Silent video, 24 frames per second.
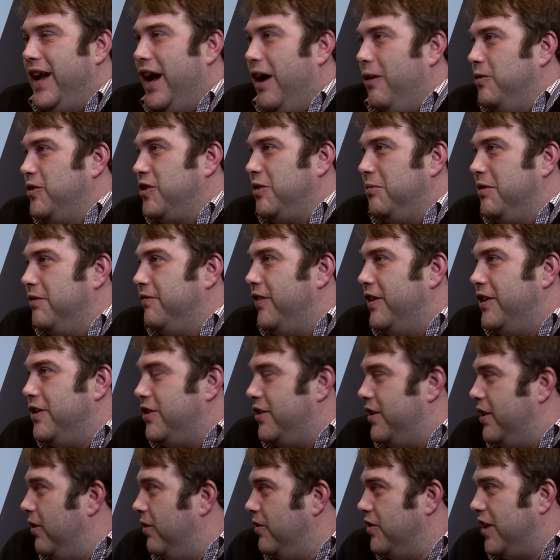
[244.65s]
now with some of the
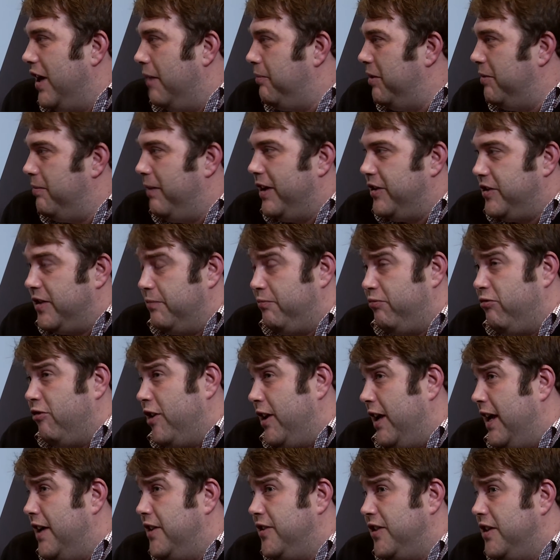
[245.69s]
features in ONTAP, it makes it
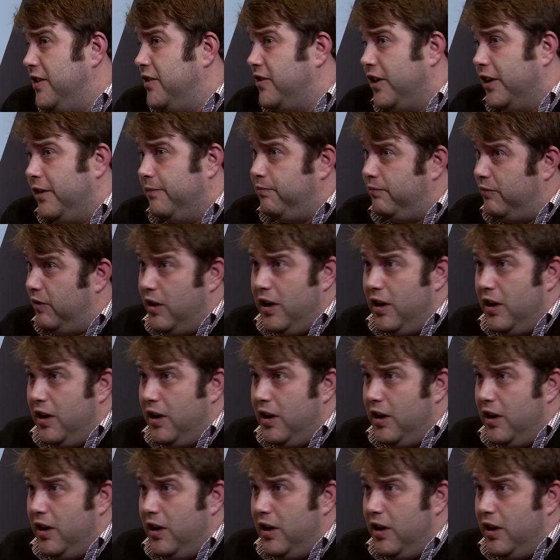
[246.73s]
pretty easy to,